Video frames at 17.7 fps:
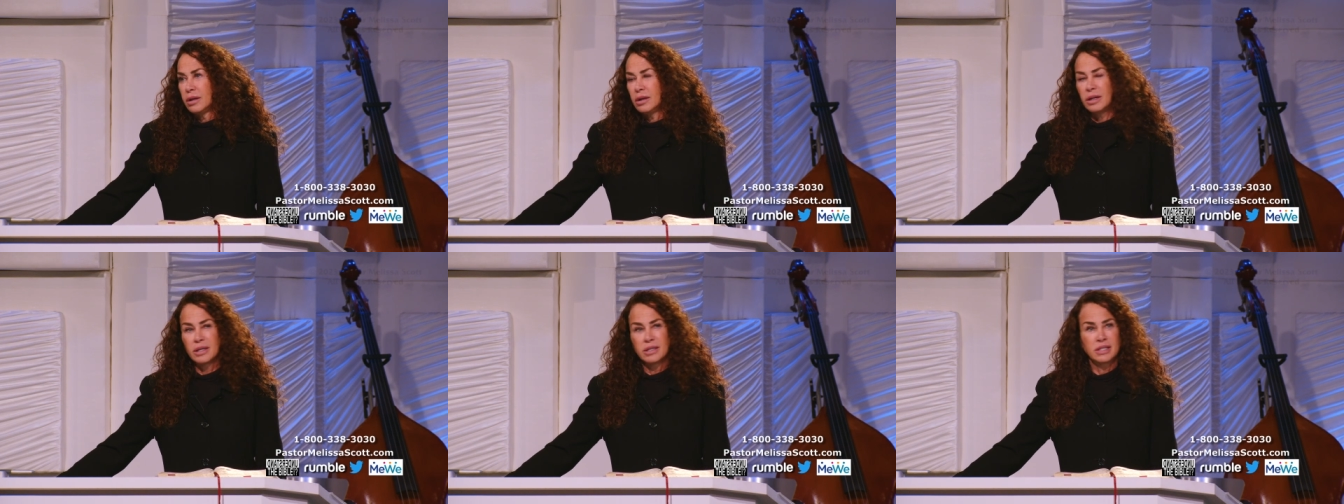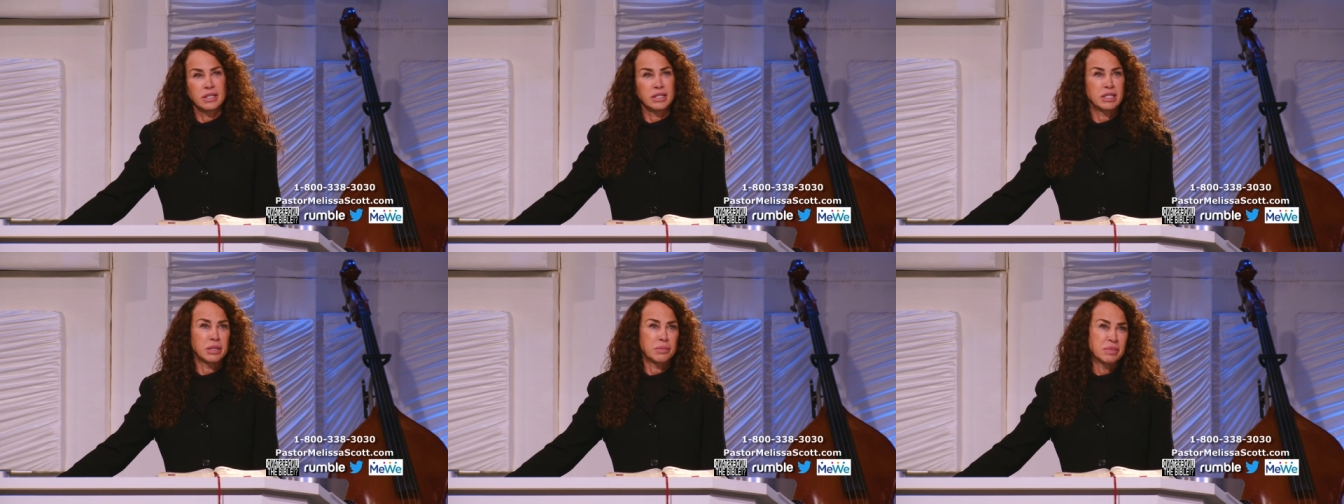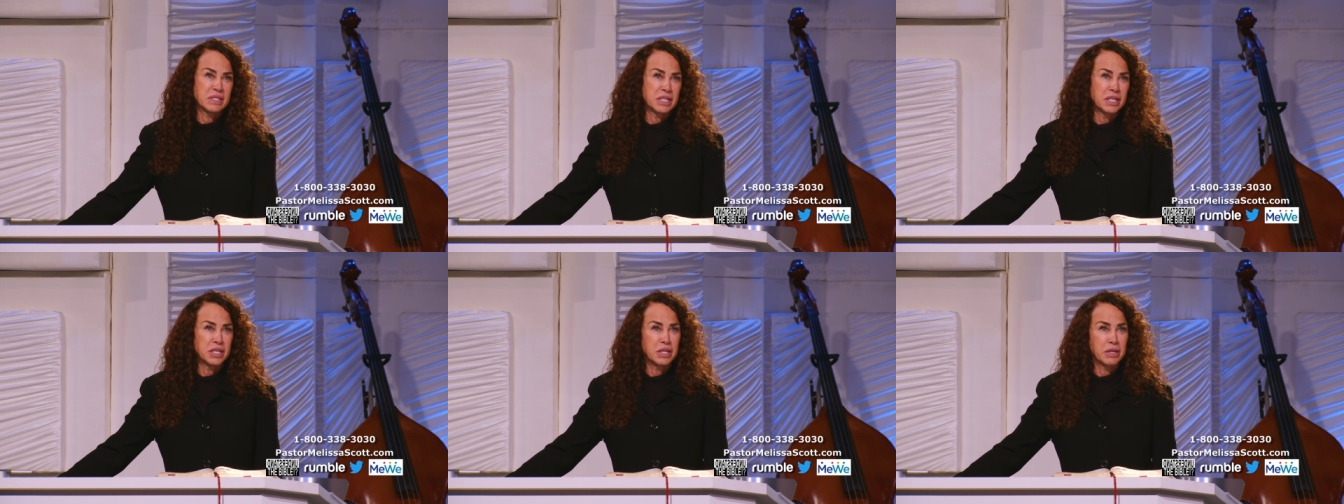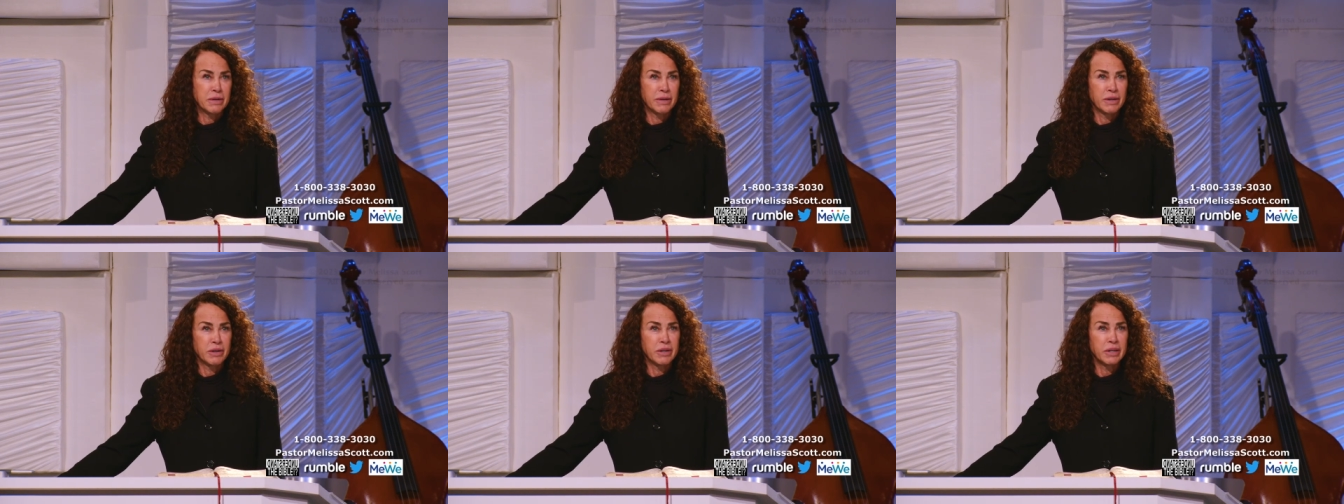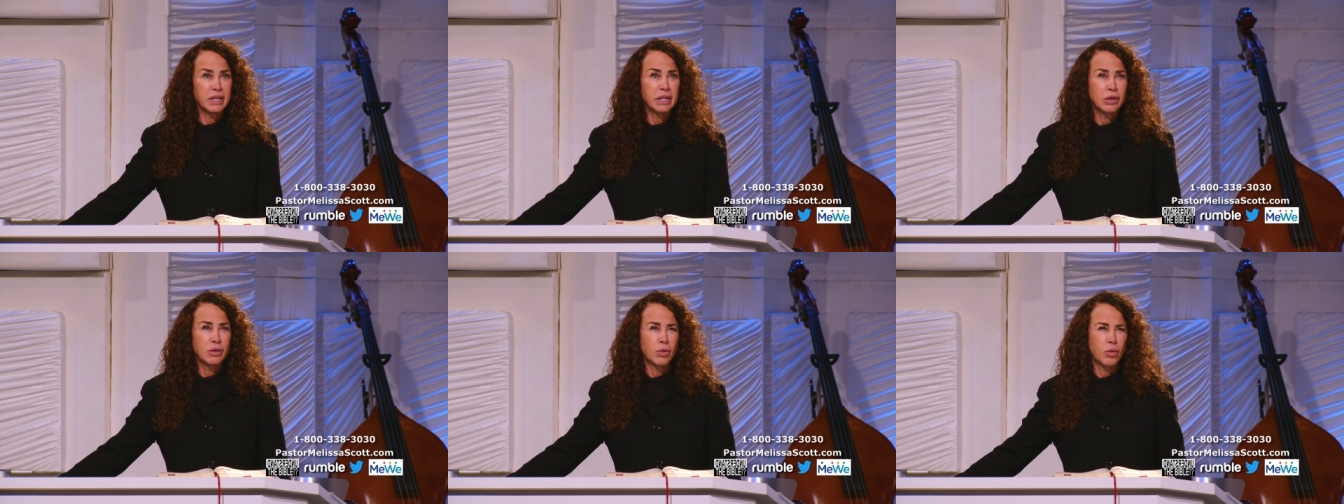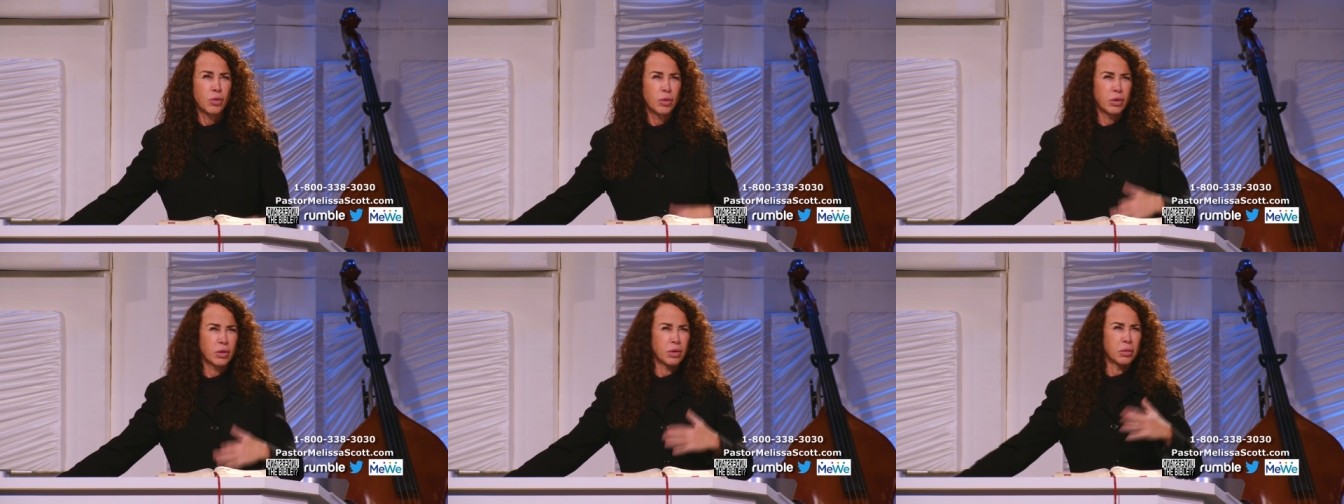is a subsidiary
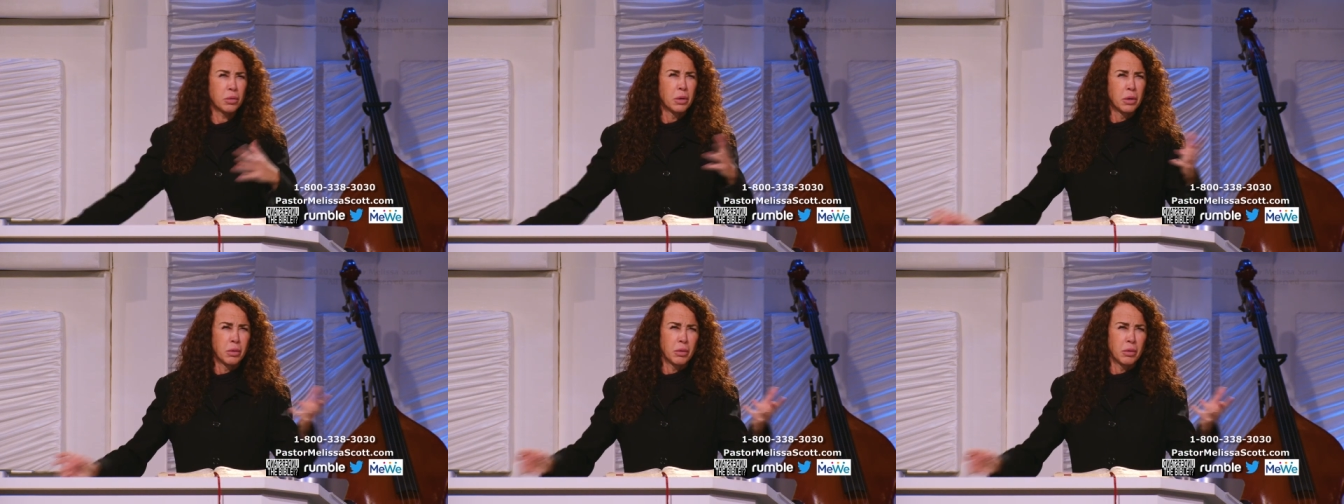or